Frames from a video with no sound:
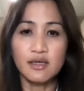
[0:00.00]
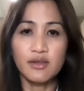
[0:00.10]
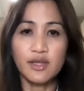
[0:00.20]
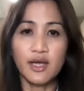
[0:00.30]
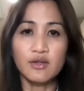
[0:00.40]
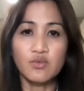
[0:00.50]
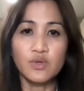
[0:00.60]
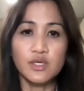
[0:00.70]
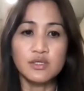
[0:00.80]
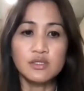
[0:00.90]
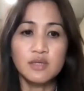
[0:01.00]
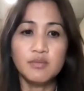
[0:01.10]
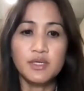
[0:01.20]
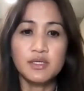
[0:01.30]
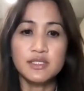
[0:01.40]
that we
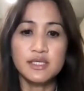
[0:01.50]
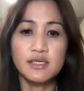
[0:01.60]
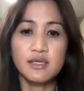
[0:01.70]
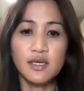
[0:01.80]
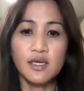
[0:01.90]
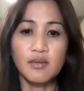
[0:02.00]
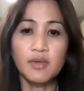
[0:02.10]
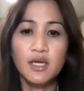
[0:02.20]
typically see in the hip.